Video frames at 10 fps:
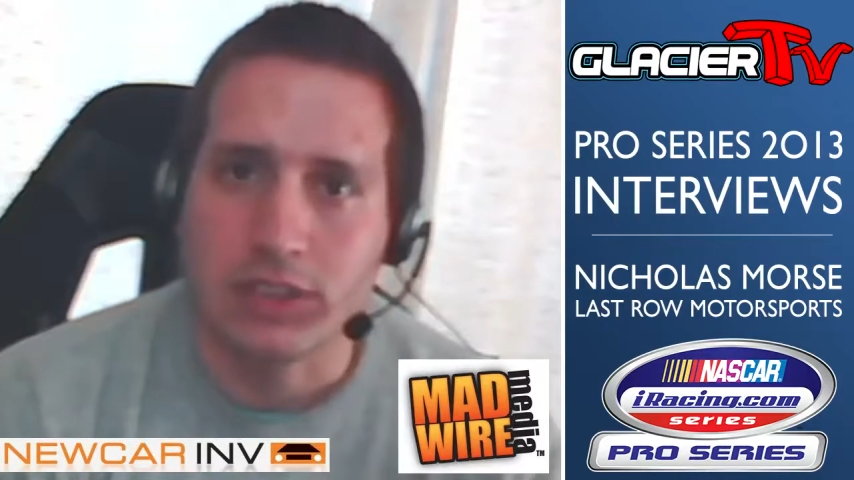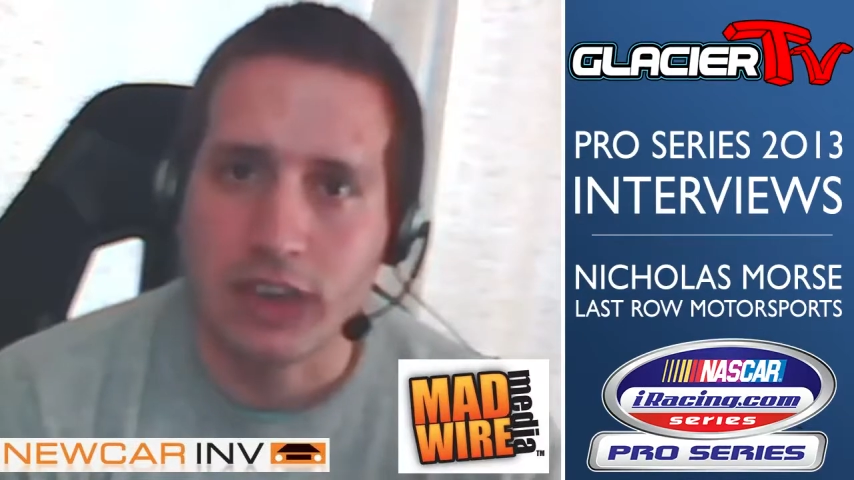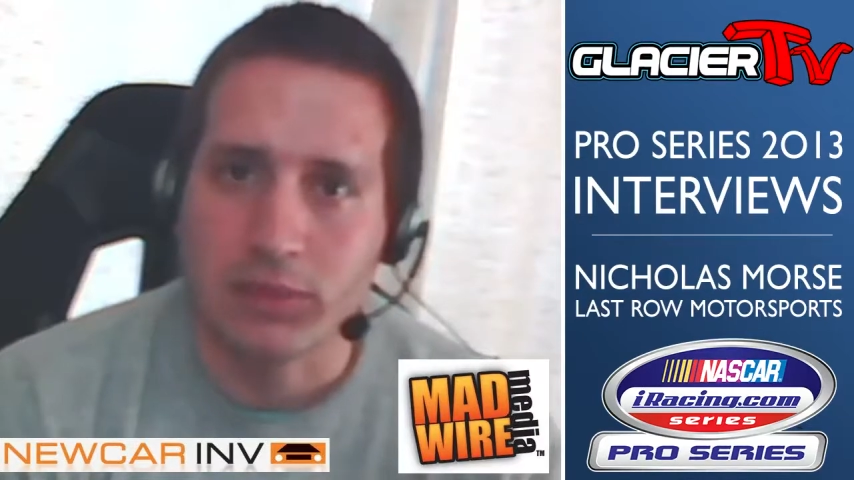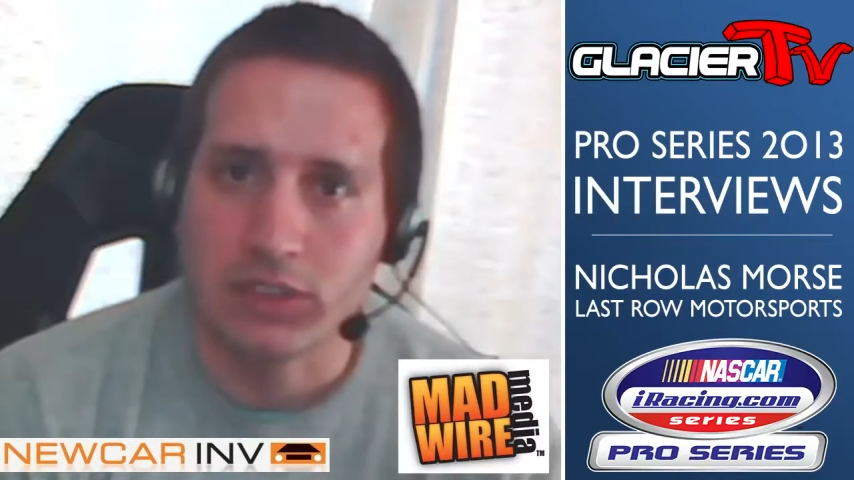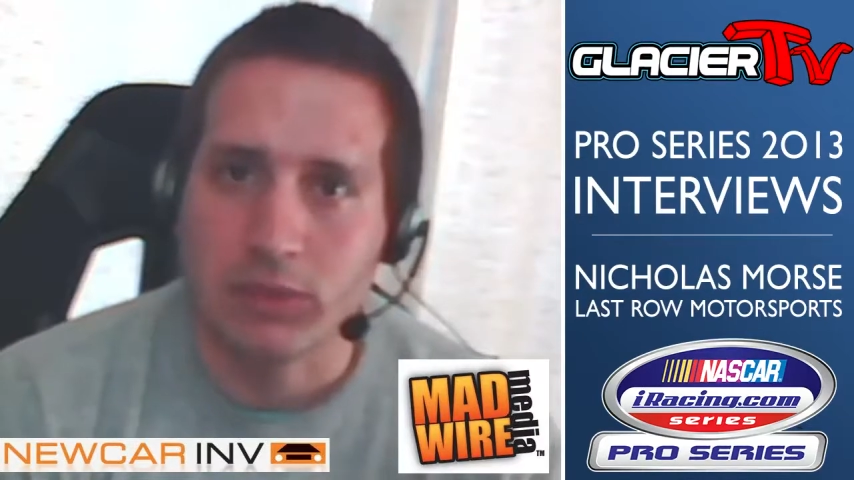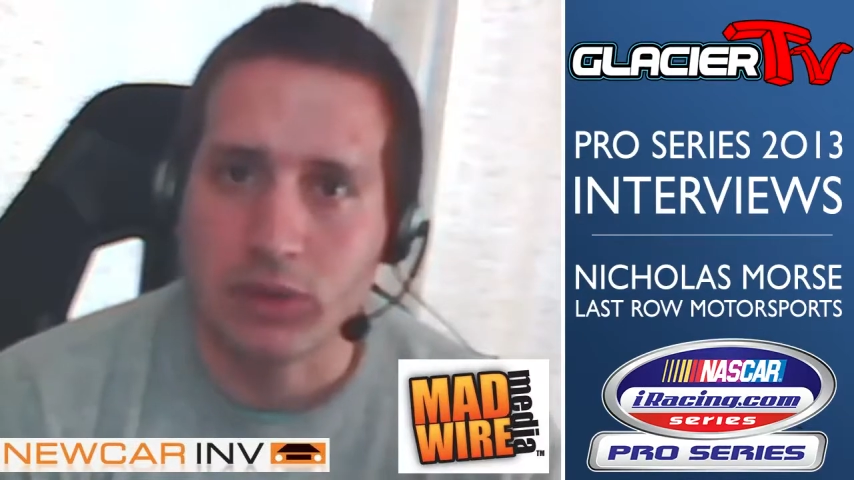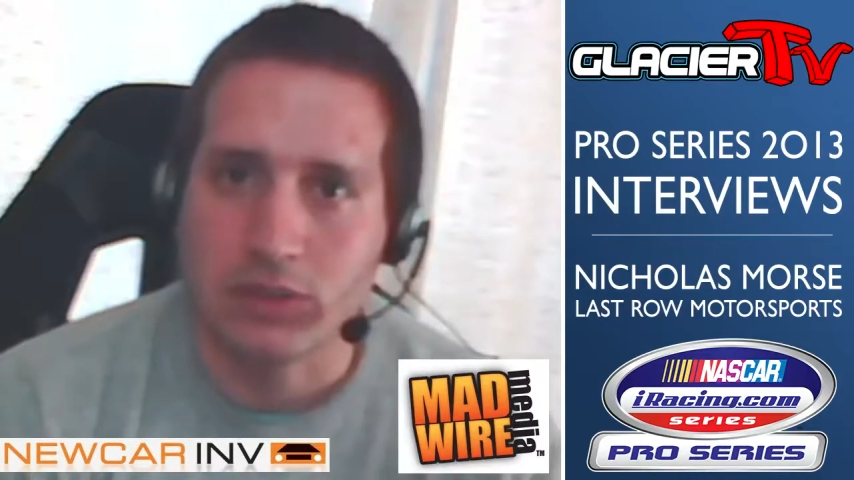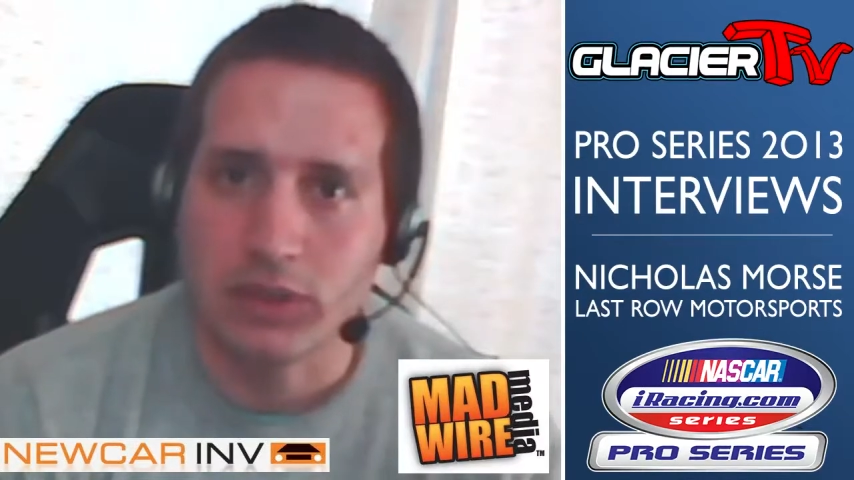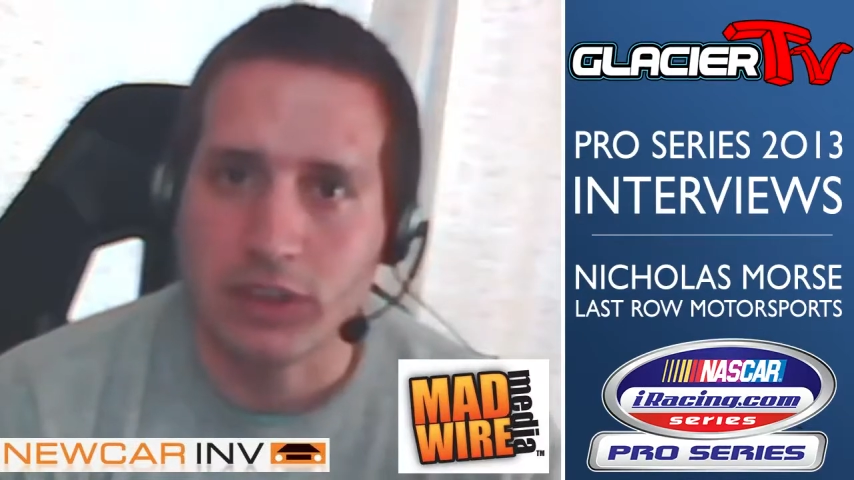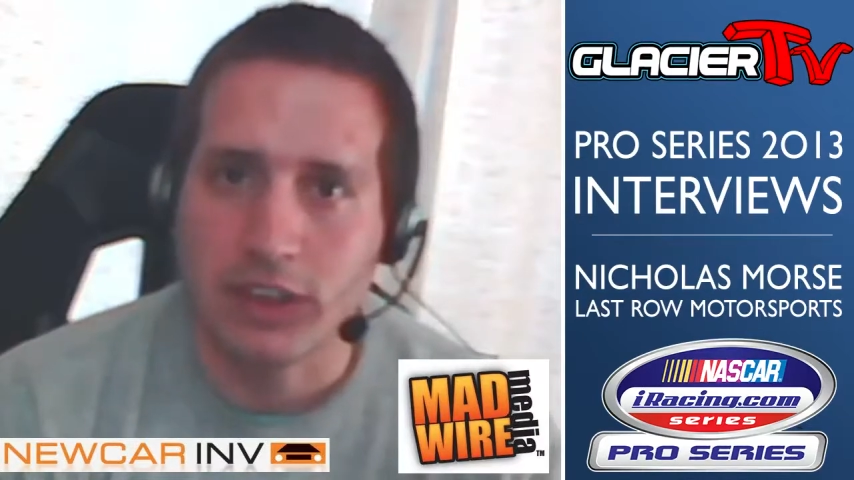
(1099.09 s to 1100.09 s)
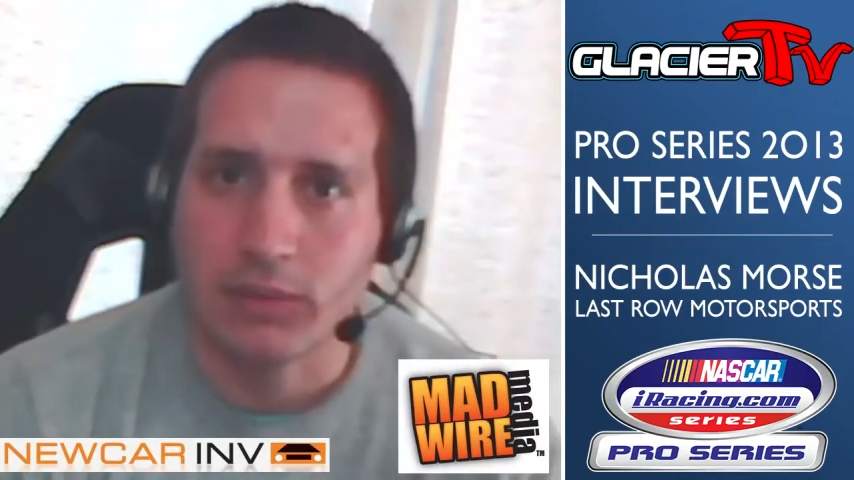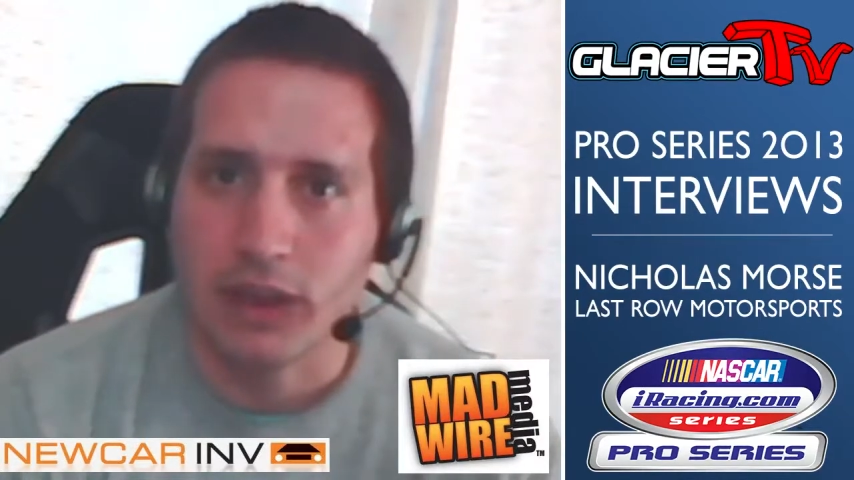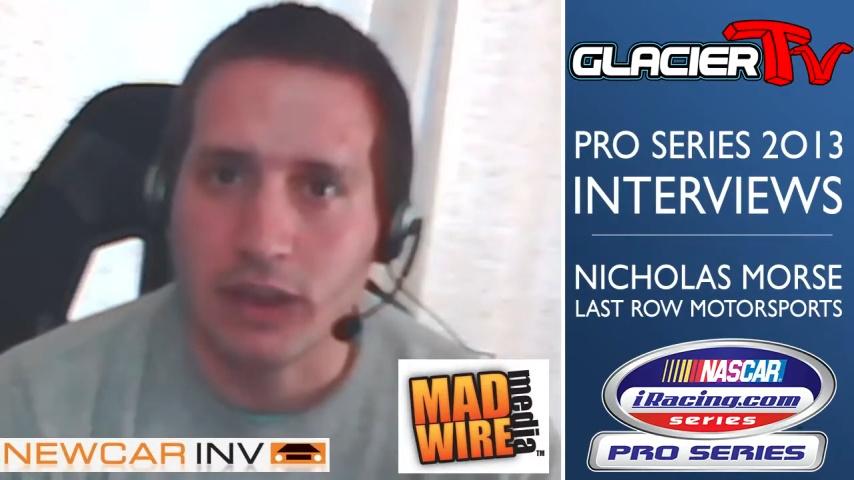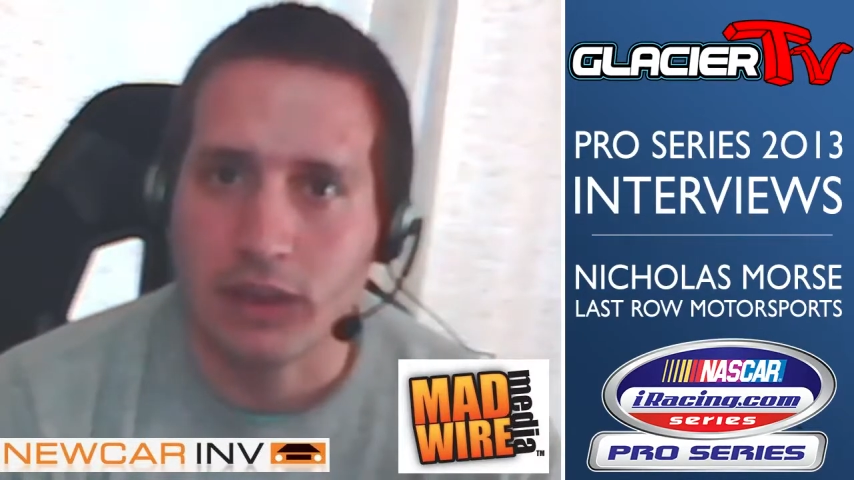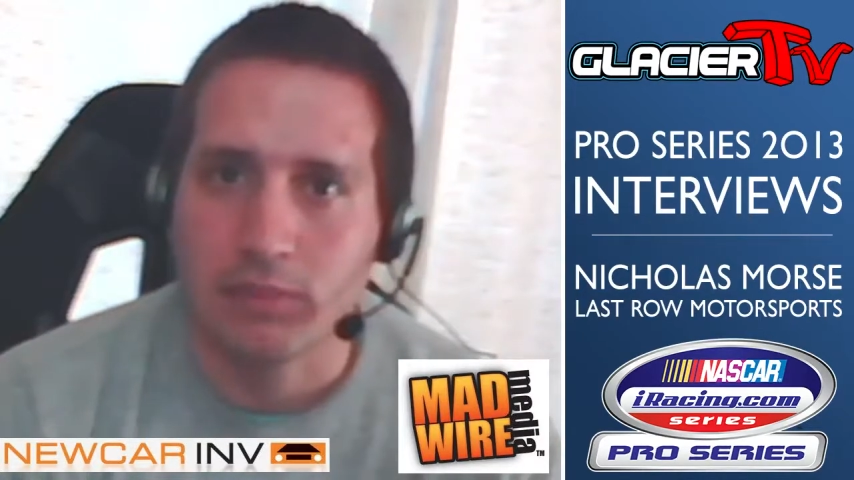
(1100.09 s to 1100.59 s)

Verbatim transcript: time because I'm also getting my